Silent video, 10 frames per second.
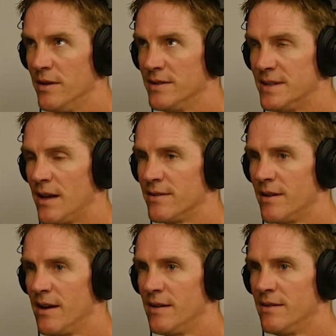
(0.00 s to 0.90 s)
south
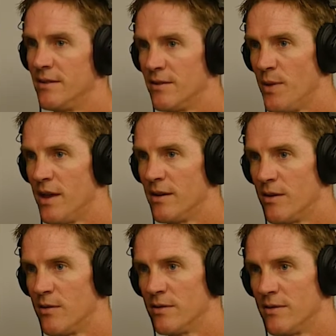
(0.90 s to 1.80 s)
side to expand the
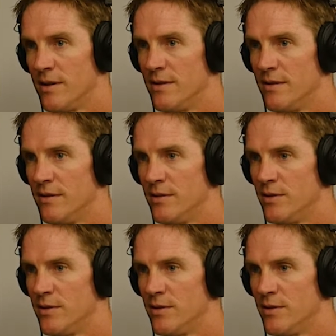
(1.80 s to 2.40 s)
course into